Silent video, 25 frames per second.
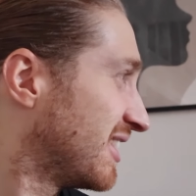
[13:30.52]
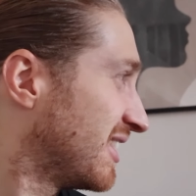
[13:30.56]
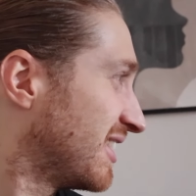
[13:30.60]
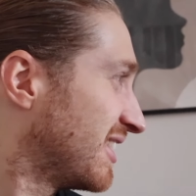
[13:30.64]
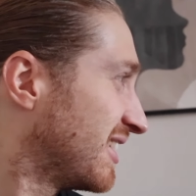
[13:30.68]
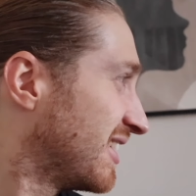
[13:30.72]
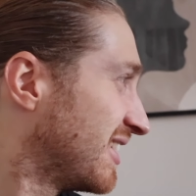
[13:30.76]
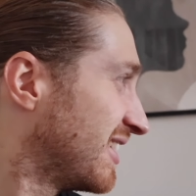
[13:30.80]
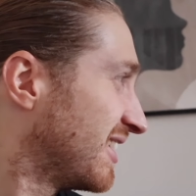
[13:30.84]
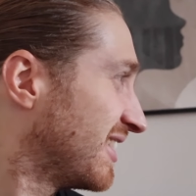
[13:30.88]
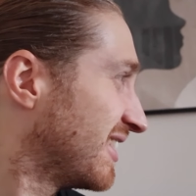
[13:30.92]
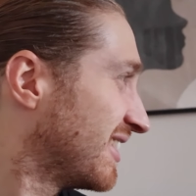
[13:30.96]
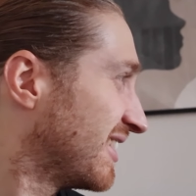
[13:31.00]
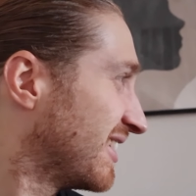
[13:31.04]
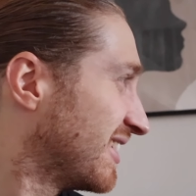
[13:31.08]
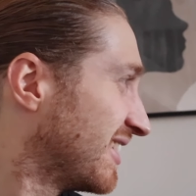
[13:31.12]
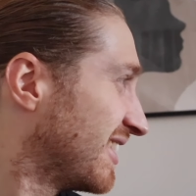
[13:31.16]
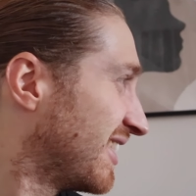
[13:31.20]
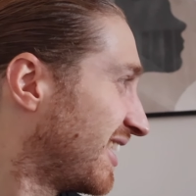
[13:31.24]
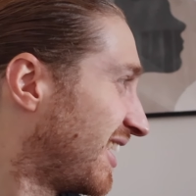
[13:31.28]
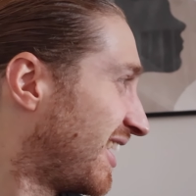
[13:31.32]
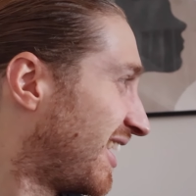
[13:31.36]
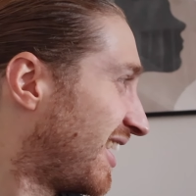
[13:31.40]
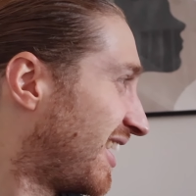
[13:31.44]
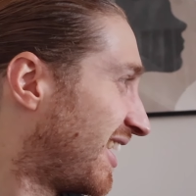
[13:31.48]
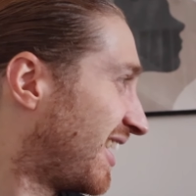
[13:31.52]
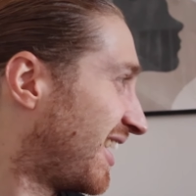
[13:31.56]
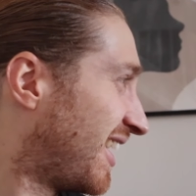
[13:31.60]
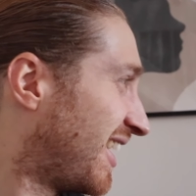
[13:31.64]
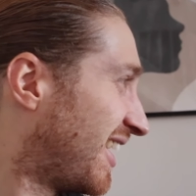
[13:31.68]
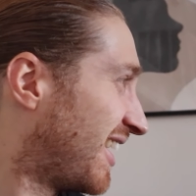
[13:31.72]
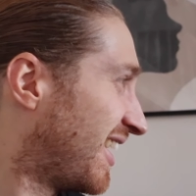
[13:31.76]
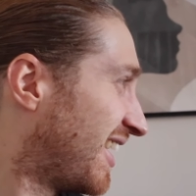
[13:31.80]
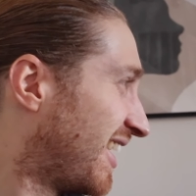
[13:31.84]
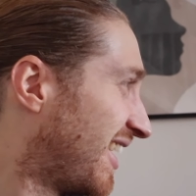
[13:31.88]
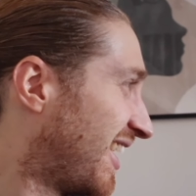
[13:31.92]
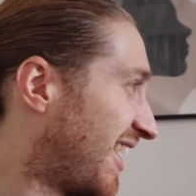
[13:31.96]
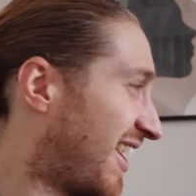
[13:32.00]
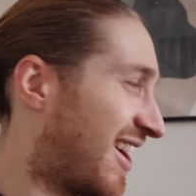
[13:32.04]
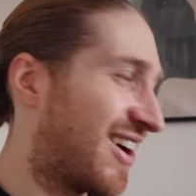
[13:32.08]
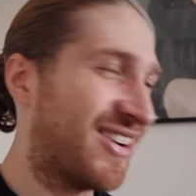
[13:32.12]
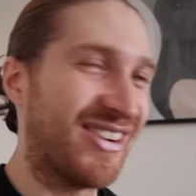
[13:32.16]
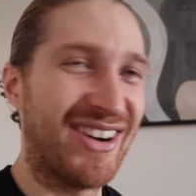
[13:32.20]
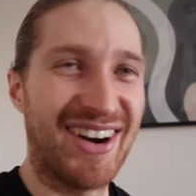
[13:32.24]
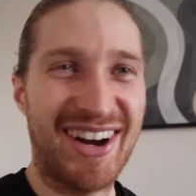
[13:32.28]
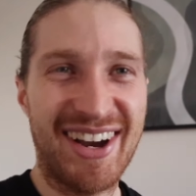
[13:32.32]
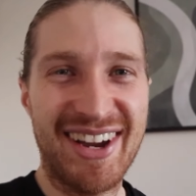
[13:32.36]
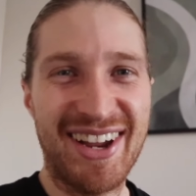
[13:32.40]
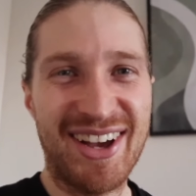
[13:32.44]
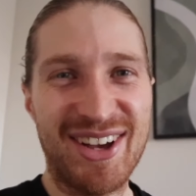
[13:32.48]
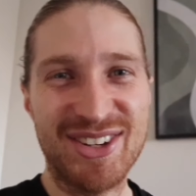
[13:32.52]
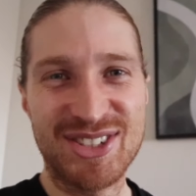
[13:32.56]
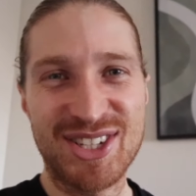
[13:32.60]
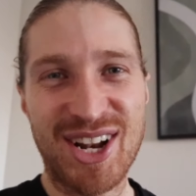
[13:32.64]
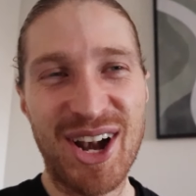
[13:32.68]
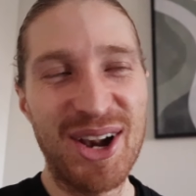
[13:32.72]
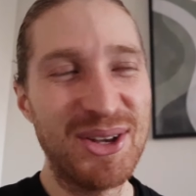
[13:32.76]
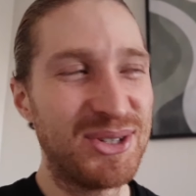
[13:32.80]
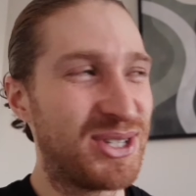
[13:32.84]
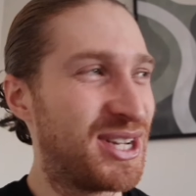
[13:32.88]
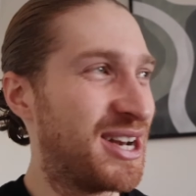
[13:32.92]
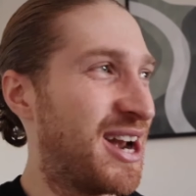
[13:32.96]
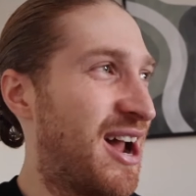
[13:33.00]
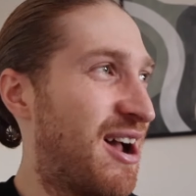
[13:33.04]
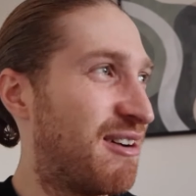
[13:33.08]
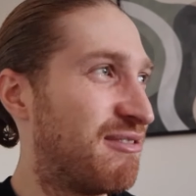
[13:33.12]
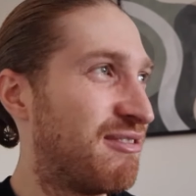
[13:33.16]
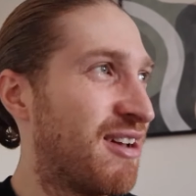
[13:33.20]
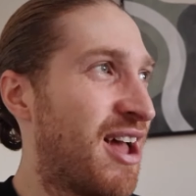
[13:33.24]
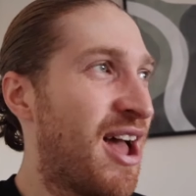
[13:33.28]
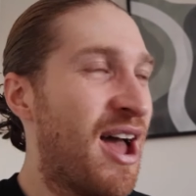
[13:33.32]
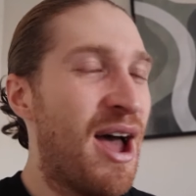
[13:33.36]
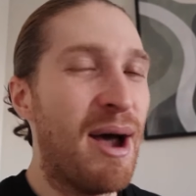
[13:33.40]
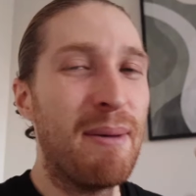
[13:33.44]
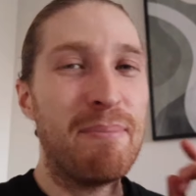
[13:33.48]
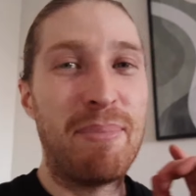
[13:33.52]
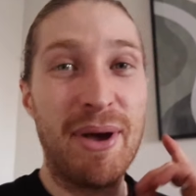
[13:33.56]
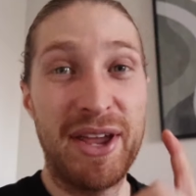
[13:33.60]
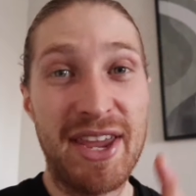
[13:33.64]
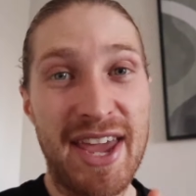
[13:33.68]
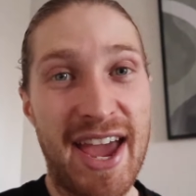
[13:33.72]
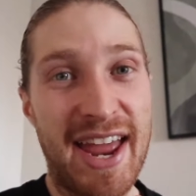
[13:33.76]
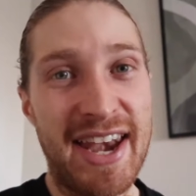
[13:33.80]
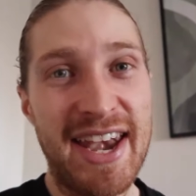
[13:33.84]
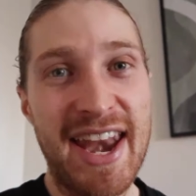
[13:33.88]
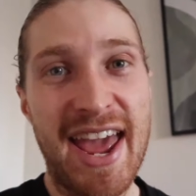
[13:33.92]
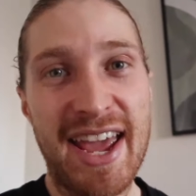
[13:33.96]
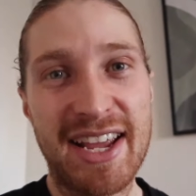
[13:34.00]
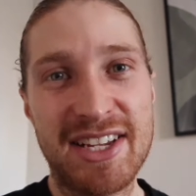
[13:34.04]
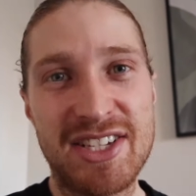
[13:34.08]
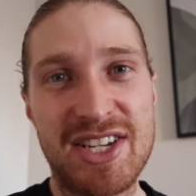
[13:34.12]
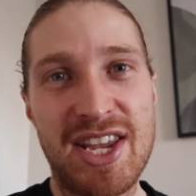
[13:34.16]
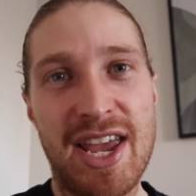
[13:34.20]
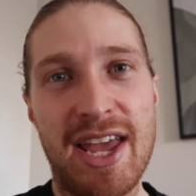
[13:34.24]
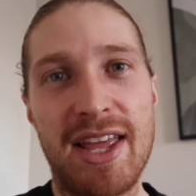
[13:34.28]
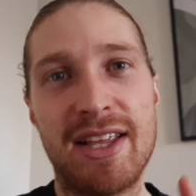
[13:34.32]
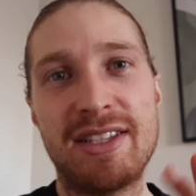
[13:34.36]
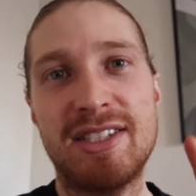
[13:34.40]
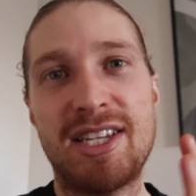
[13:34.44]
it? Juice for German. All right, I was close enough. But yeah, next year,